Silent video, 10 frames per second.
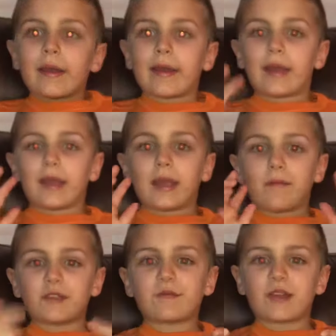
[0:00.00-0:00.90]
Hey,
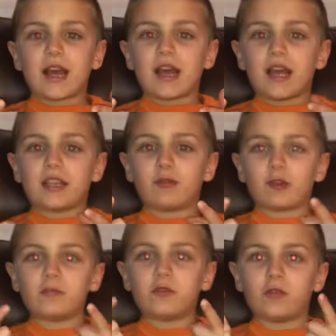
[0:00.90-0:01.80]
what's up you guys?
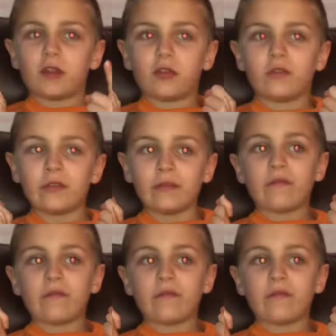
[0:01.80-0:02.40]
Welcome to another